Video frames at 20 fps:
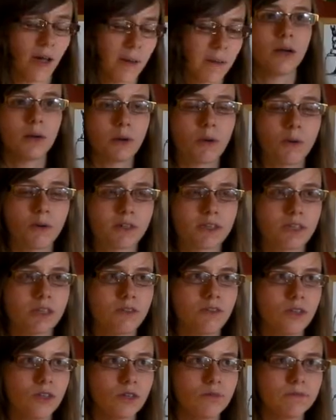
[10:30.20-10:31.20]
I'm going to
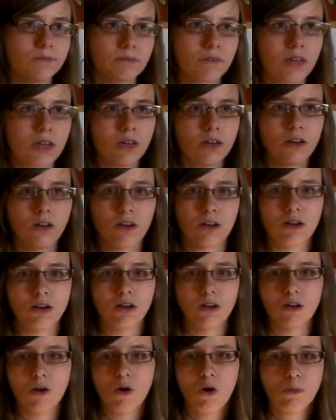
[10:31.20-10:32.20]
give you not
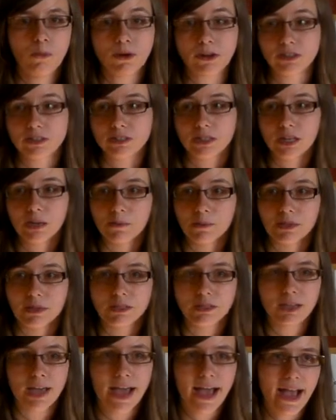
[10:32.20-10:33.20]
a homework
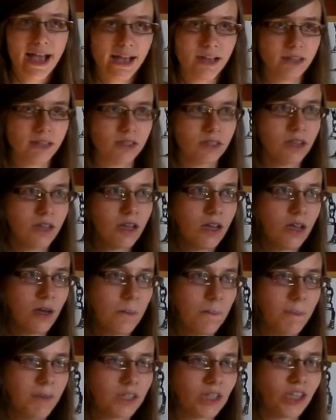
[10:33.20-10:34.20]
assignment as
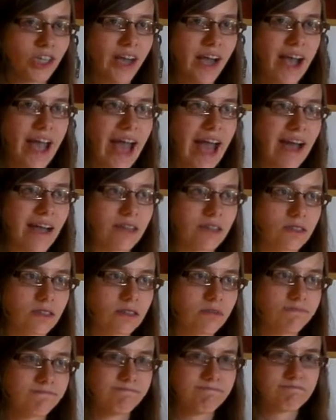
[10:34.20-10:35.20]
much
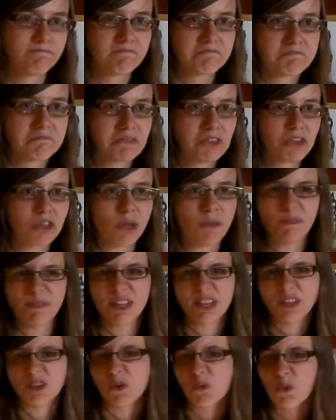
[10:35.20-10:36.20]
as
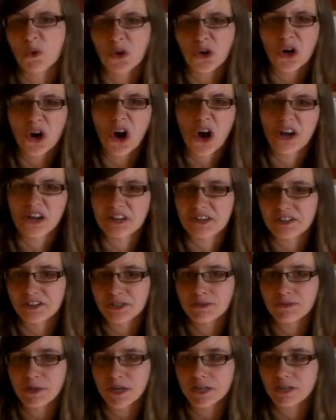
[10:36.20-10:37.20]
something to work on in your
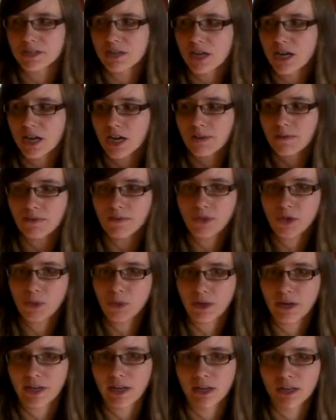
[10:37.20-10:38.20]
spare time if you
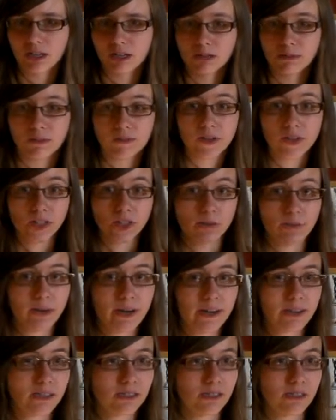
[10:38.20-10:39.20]
want to get a little bit of extra
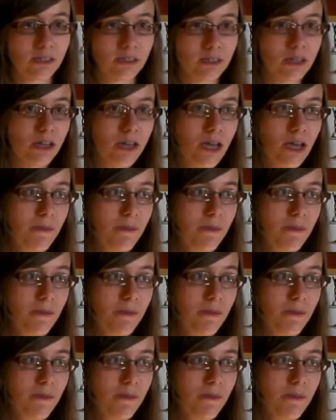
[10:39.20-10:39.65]
practice in.